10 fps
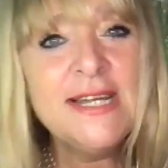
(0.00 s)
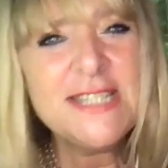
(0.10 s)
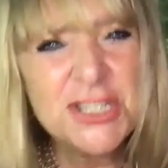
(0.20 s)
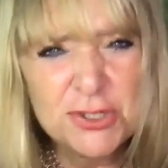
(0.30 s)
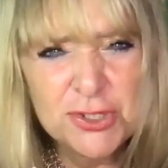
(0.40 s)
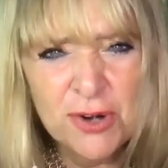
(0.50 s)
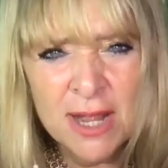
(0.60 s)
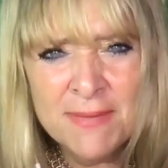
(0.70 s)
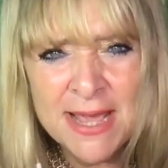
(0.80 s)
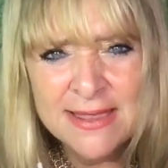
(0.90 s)
Did you try
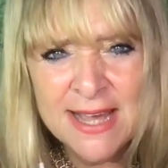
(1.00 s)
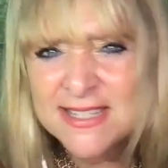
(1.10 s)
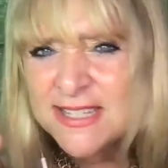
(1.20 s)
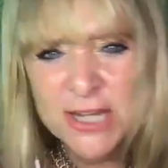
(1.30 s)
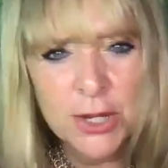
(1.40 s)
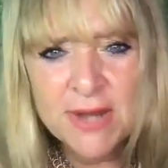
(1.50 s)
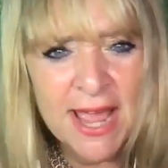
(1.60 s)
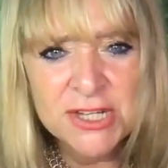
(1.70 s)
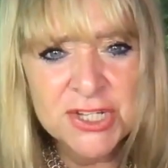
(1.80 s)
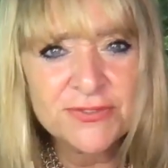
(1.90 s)
and make that
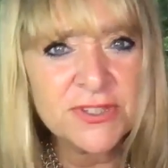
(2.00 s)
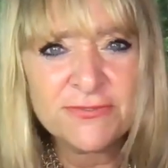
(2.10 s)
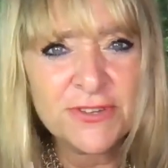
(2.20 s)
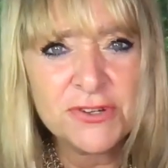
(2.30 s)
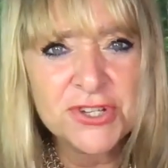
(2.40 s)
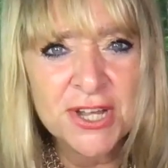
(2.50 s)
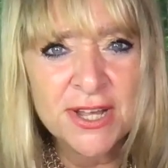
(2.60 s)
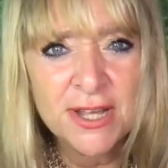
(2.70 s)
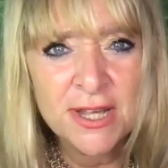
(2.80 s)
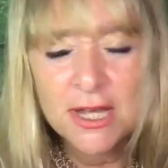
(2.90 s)
Stonehenge for the
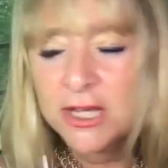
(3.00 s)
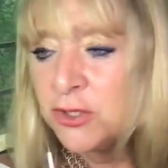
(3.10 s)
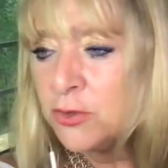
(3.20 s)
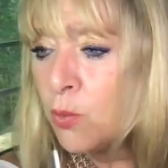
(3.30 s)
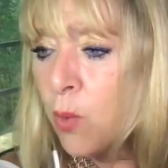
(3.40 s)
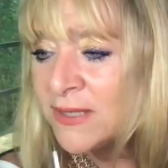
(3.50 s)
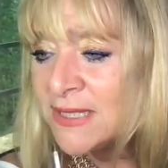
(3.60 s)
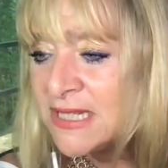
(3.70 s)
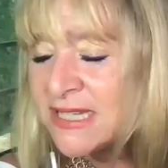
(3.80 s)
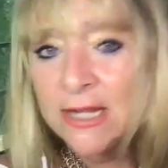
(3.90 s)
future? You
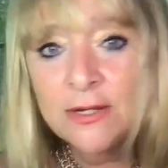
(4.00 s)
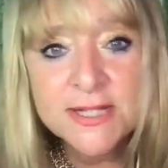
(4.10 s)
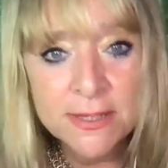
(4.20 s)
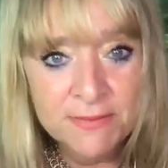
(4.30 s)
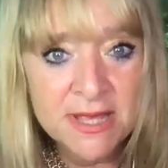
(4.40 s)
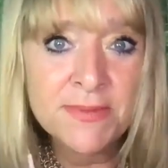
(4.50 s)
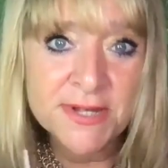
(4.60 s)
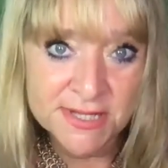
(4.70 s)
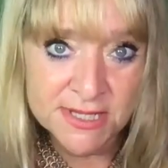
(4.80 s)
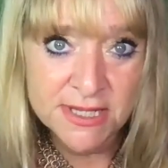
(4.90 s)
one-celled
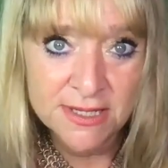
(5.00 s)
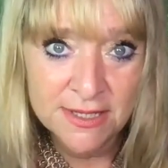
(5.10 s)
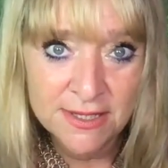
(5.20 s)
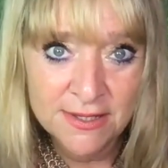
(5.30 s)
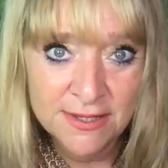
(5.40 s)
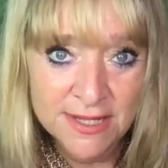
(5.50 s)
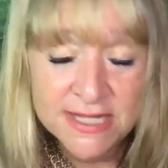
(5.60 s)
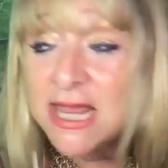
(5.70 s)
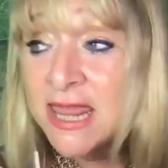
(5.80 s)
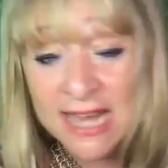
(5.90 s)
amoebas.
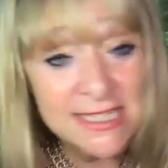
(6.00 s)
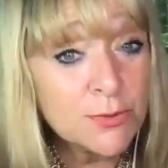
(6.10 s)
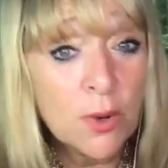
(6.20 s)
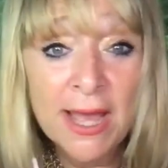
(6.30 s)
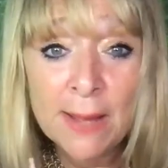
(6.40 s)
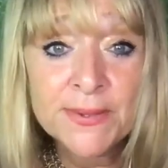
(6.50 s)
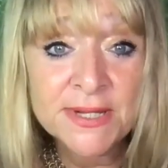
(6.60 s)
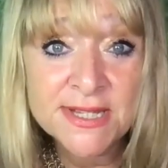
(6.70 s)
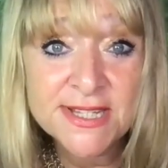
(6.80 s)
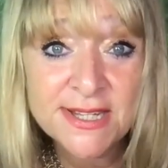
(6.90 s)
See, that's what
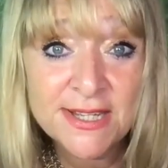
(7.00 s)
happens